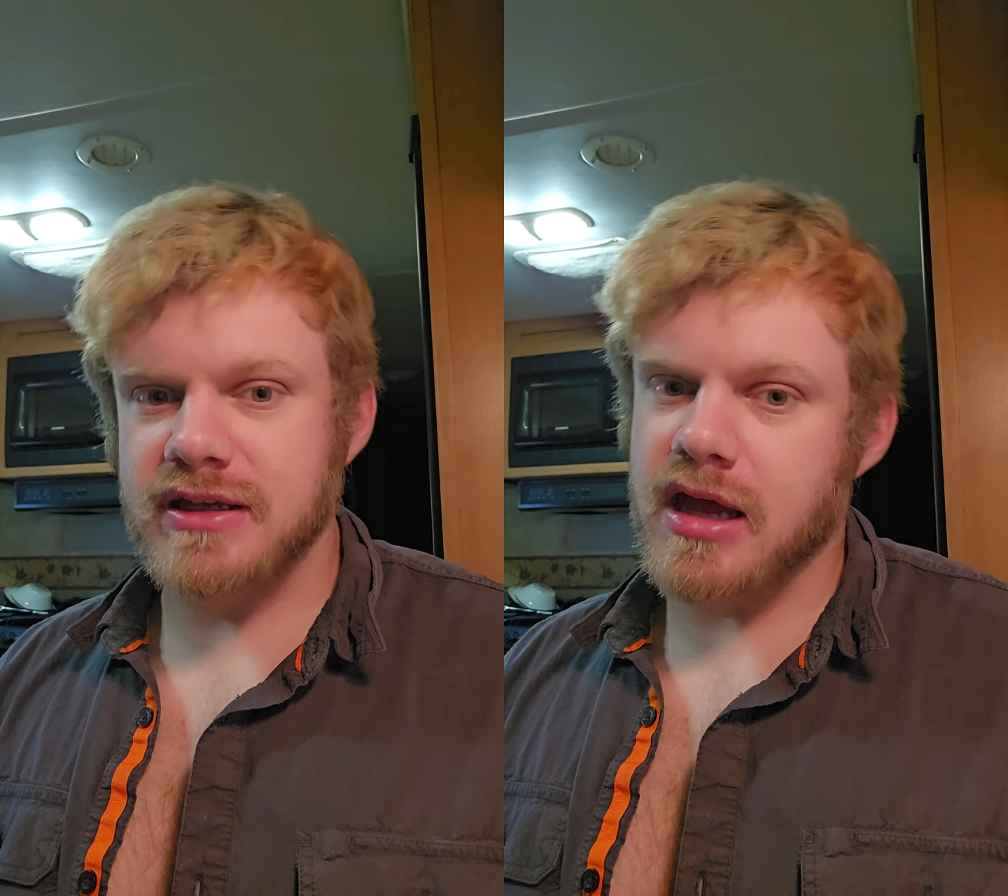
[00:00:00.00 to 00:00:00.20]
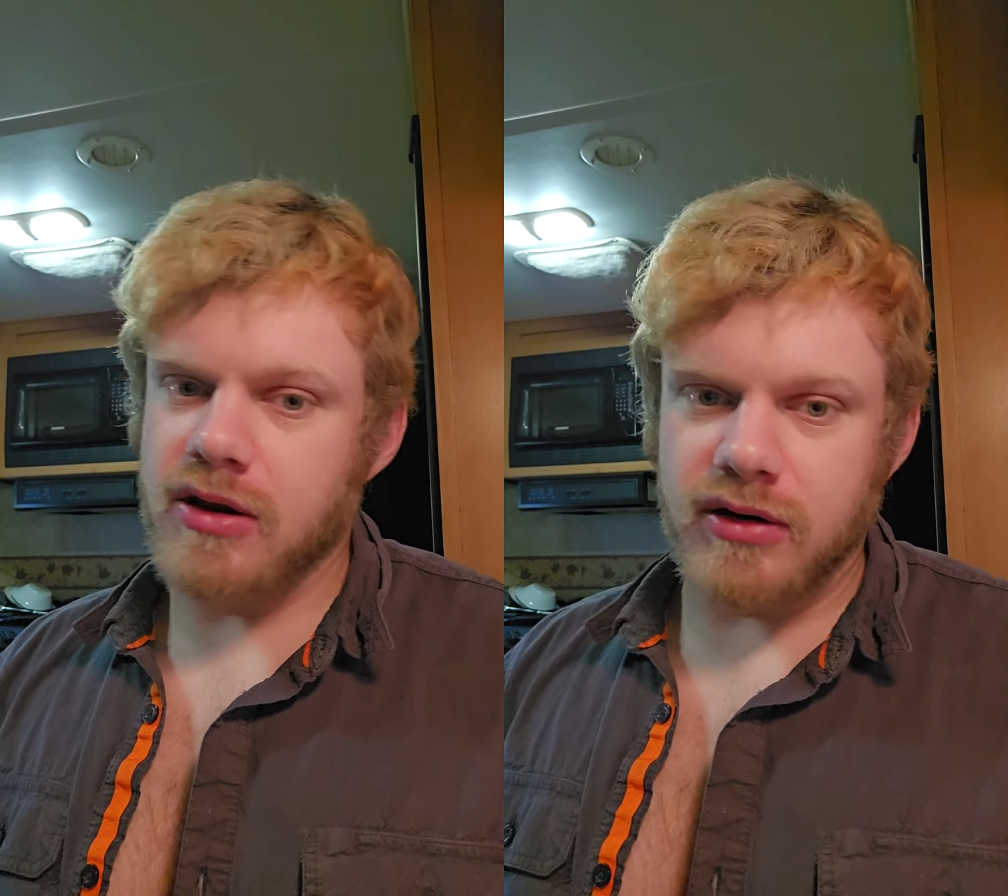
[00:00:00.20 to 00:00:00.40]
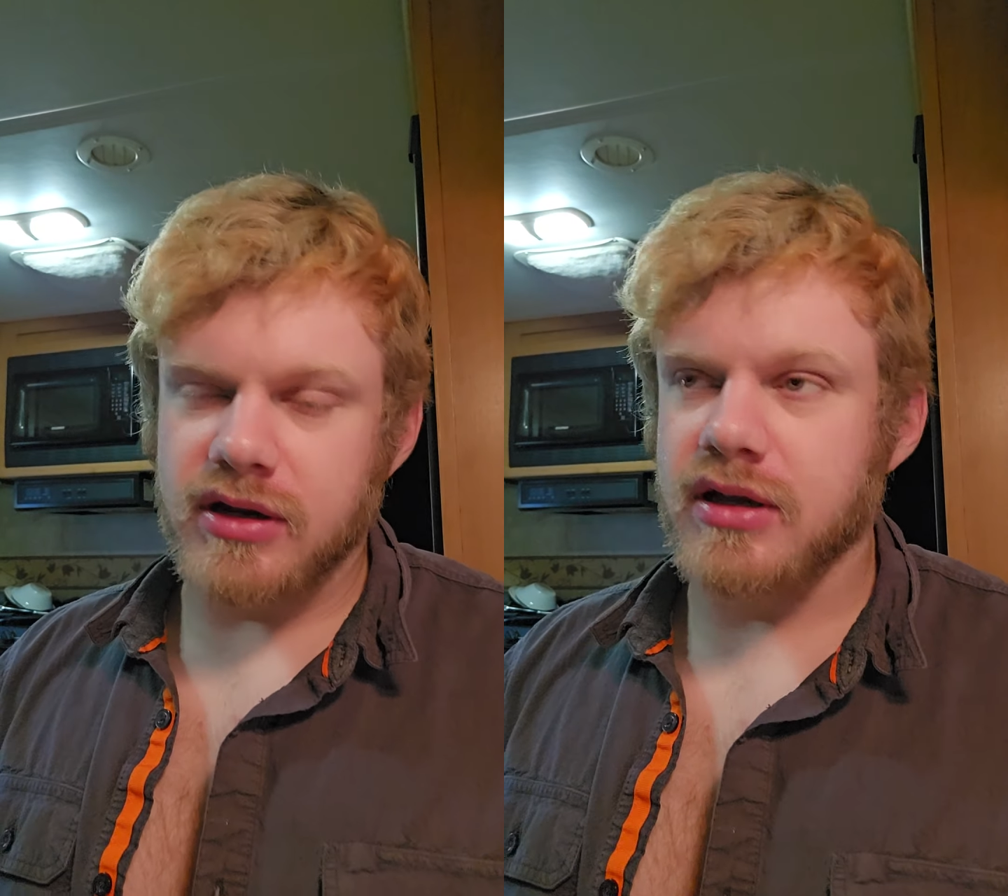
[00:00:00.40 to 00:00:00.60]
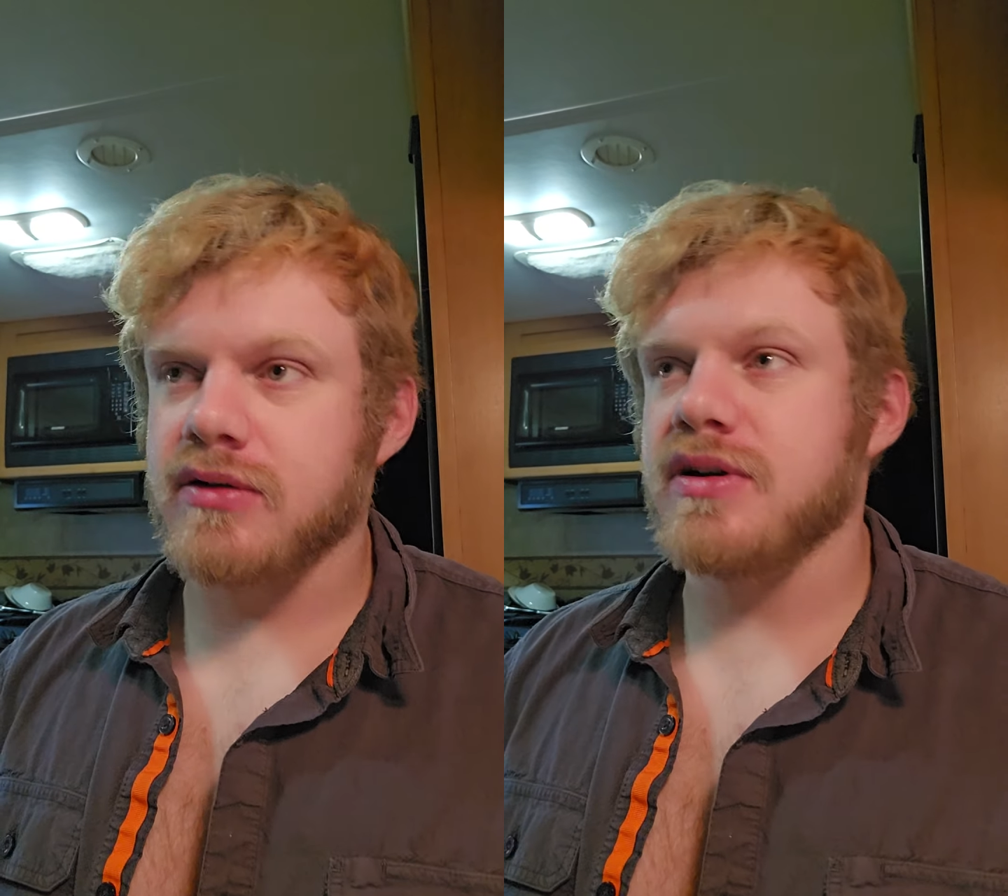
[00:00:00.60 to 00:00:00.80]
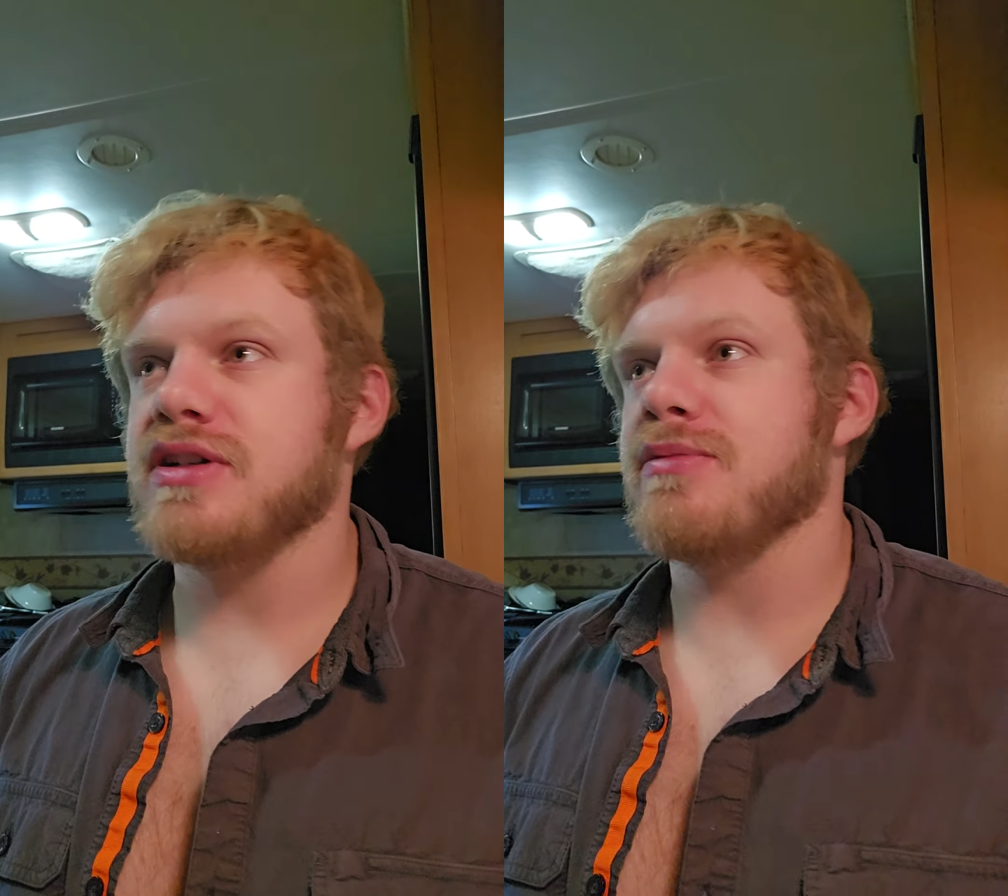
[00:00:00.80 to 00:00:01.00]
yeah, you're going to
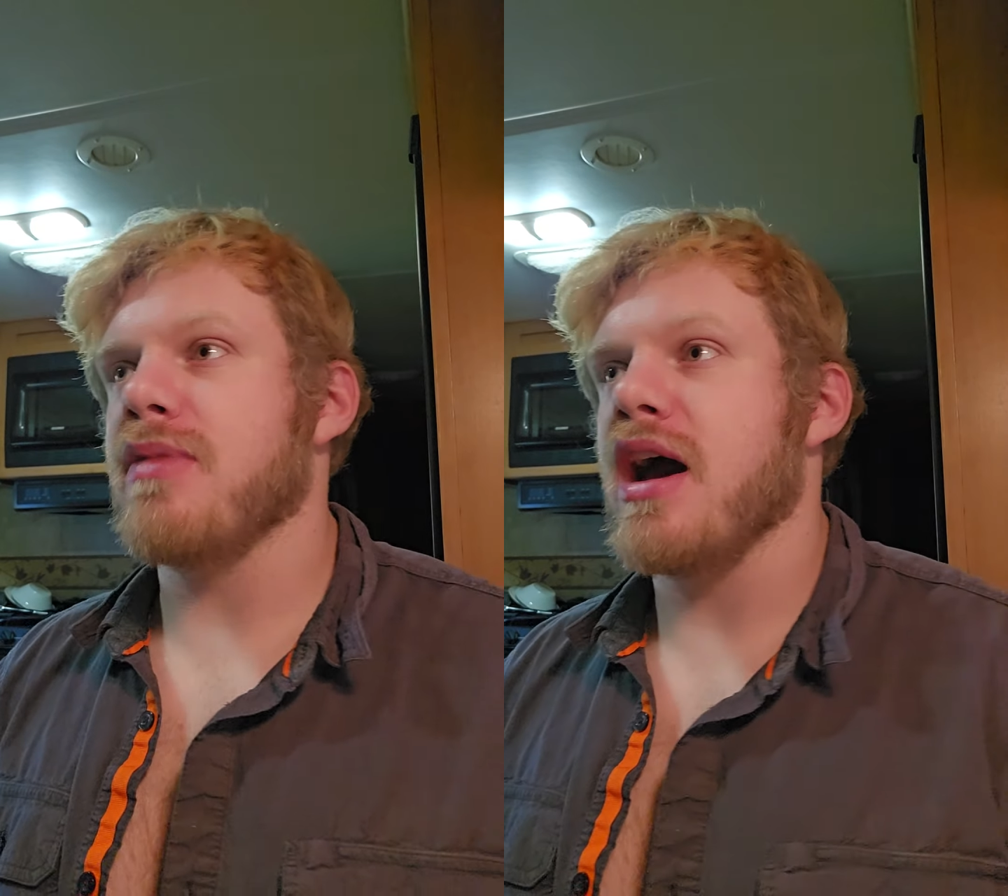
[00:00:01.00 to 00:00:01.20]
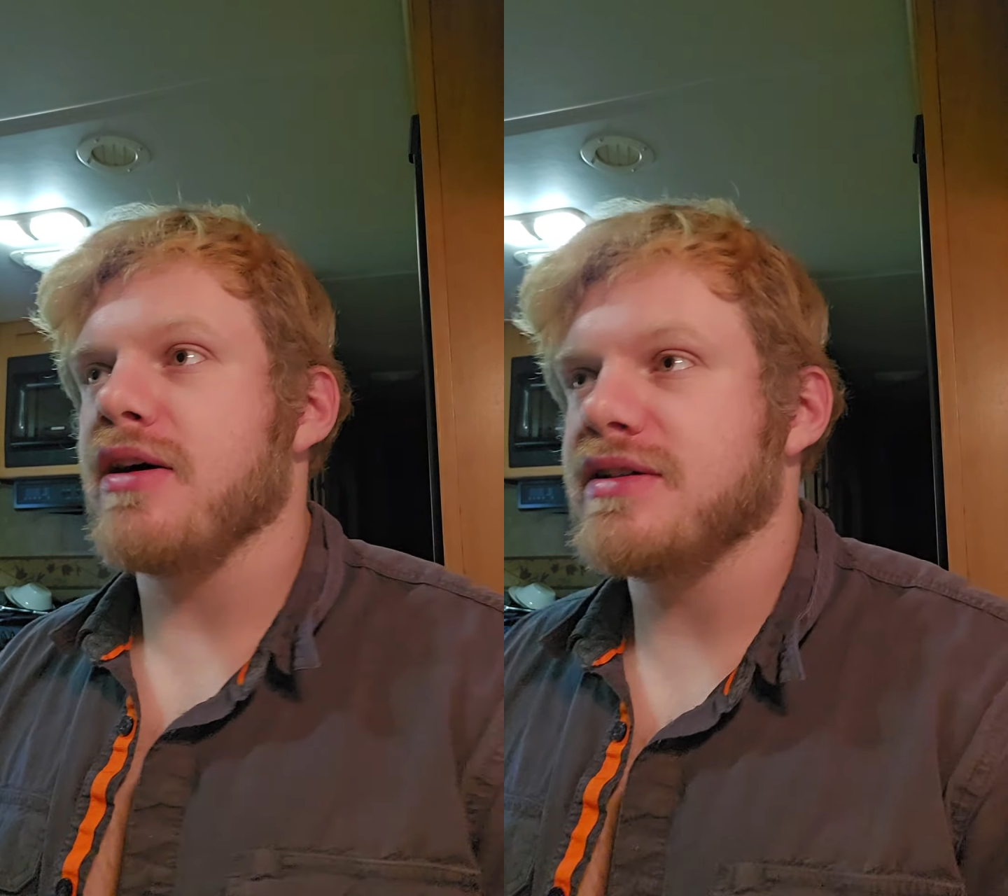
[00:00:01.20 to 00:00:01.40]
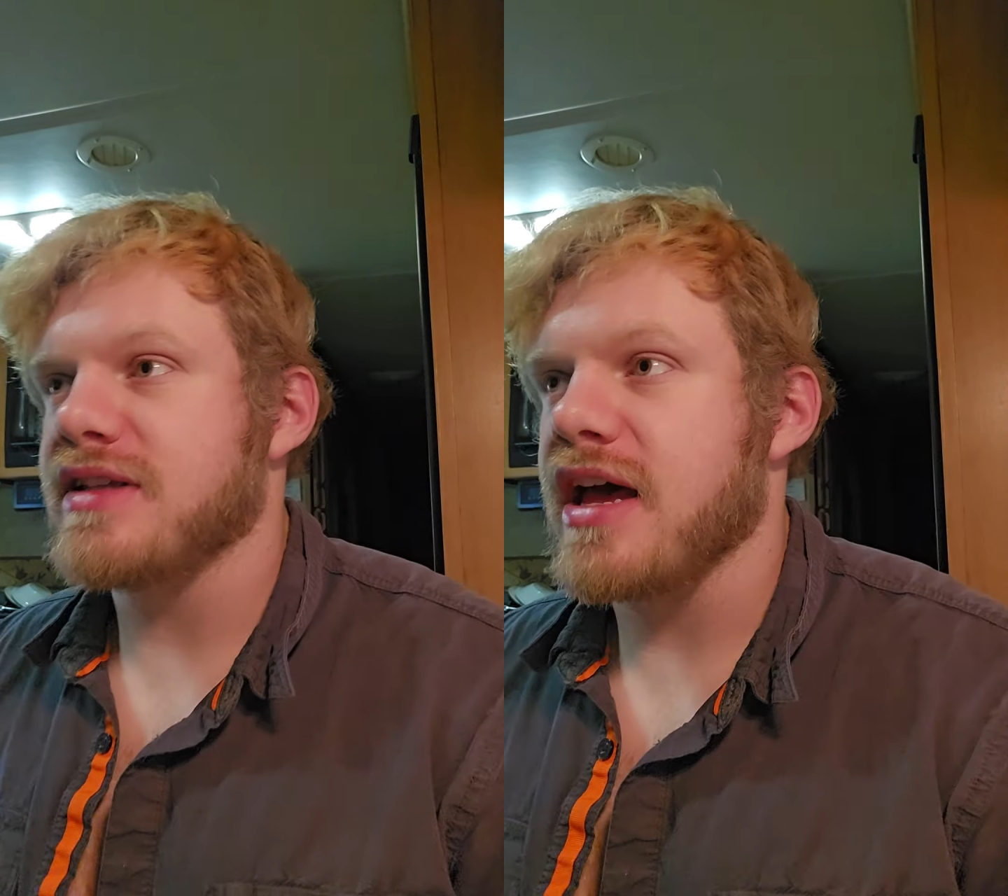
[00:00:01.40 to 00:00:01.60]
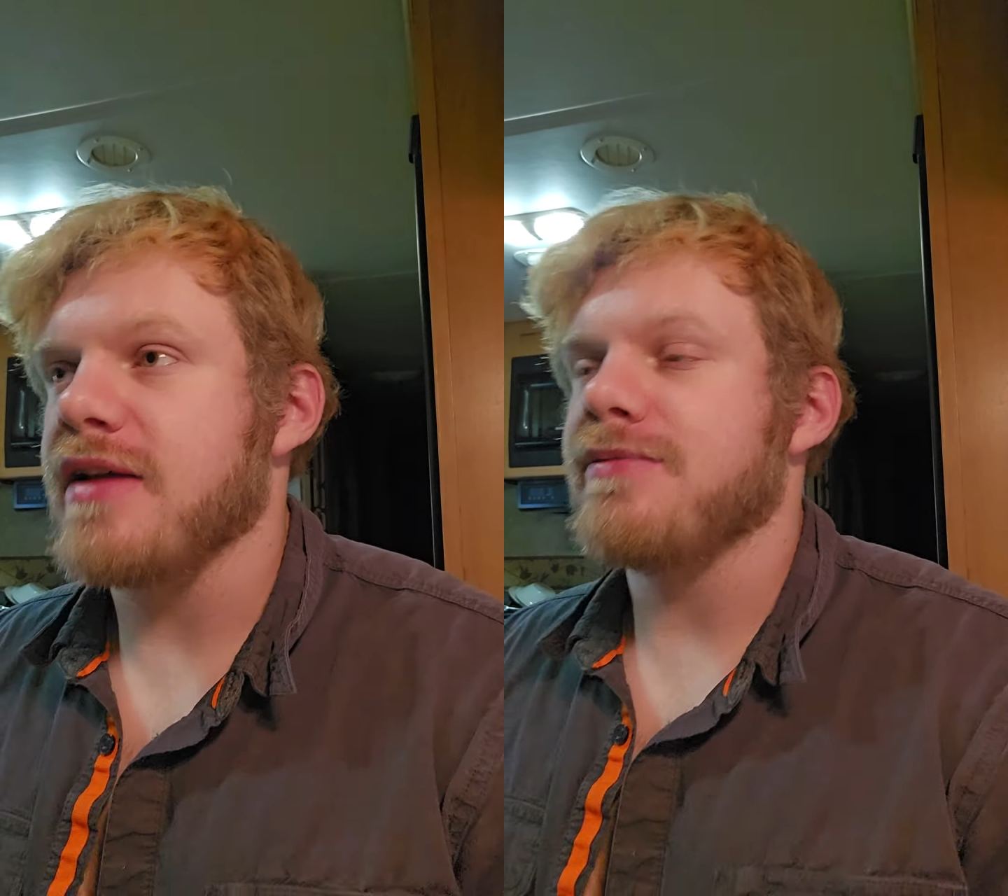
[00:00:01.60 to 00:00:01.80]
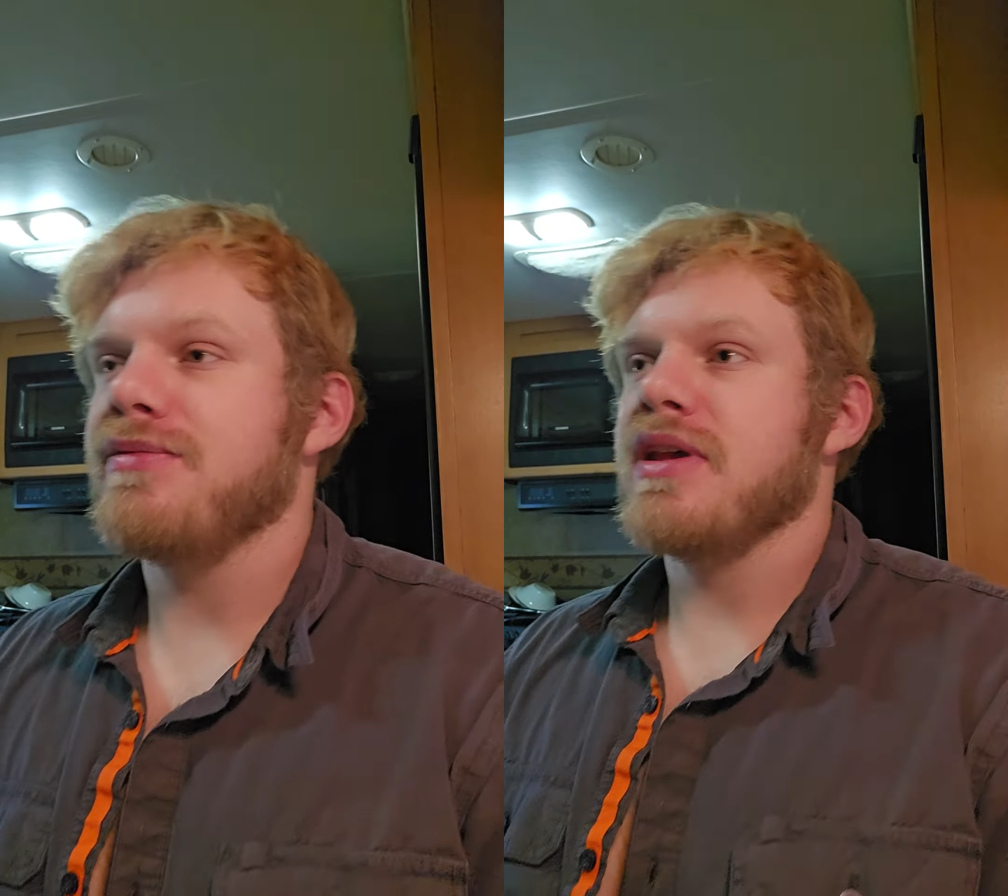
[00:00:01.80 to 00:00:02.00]
increase your myostatin.